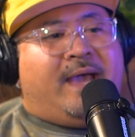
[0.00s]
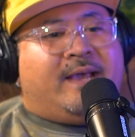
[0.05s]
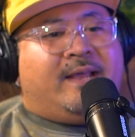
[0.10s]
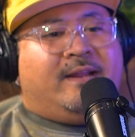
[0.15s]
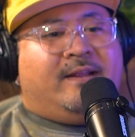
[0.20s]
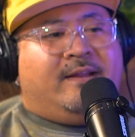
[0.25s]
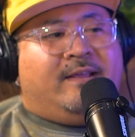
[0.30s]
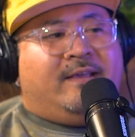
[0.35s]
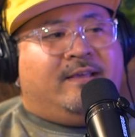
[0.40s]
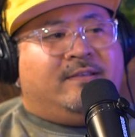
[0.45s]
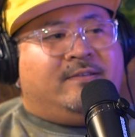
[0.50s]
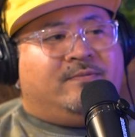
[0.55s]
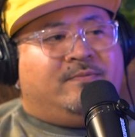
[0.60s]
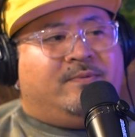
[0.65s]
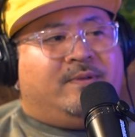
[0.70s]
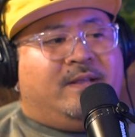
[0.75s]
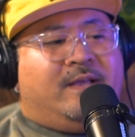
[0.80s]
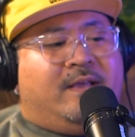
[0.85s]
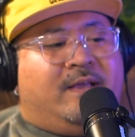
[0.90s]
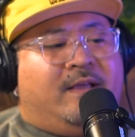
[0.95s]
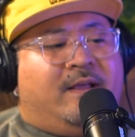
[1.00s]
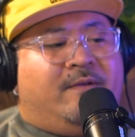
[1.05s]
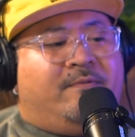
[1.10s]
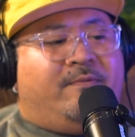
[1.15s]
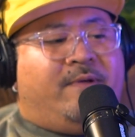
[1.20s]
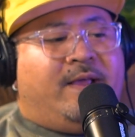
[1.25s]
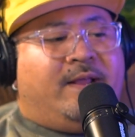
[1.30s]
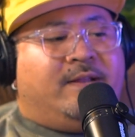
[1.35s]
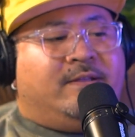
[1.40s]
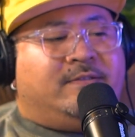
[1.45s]
back in the days when
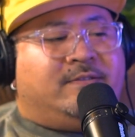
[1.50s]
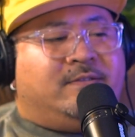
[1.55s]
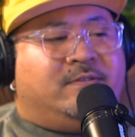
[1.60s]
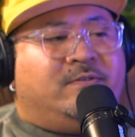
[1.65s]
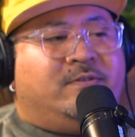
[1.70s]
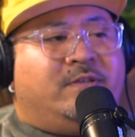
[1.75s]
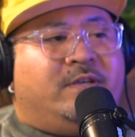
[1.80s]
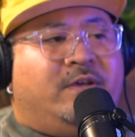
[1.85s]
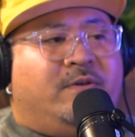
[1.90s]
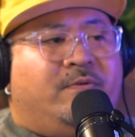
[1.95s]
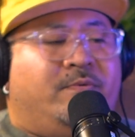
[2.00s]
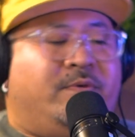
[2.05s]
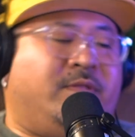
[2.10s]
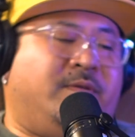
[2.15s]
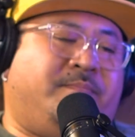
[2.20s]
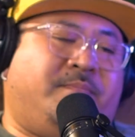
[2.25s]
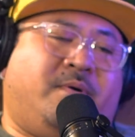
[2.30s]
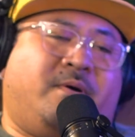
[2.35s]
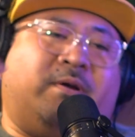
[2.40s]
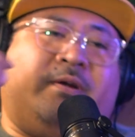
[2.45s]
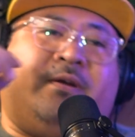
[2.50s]
I ran a studio with